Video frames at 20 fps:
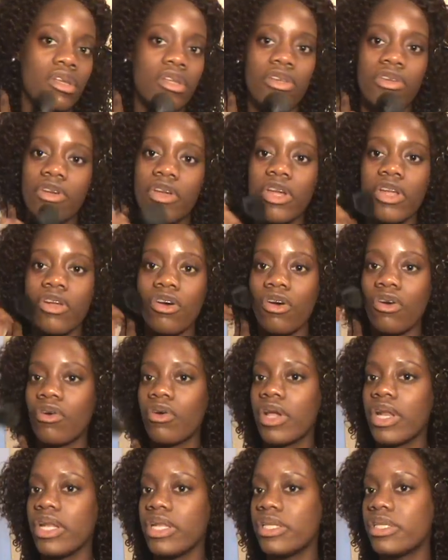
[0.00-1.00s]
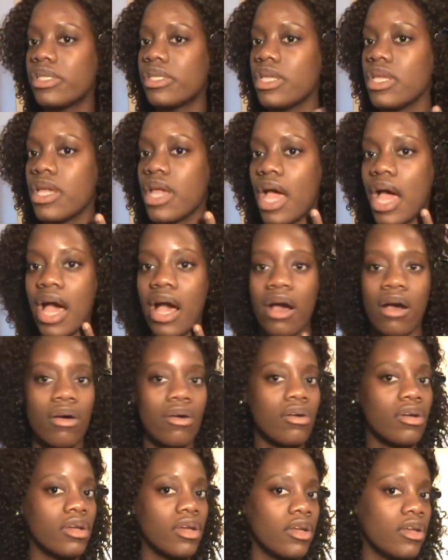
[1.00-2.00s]
And you can already see
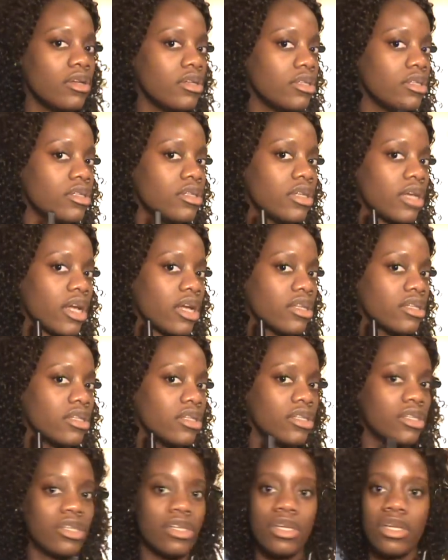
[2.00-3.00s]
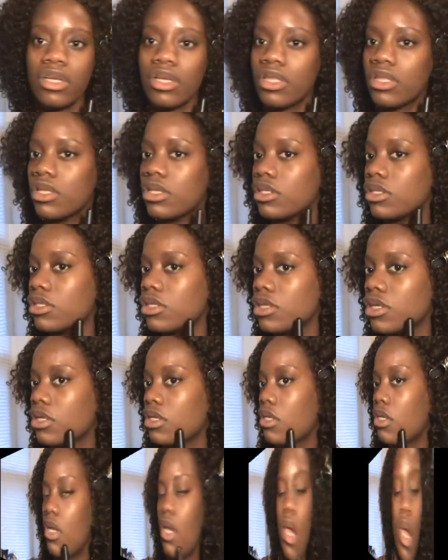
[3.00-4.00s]
how, check out this cheek and this
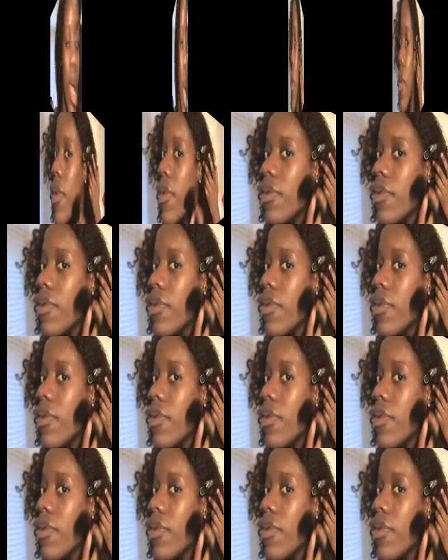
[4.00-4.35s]
cheek. Enough.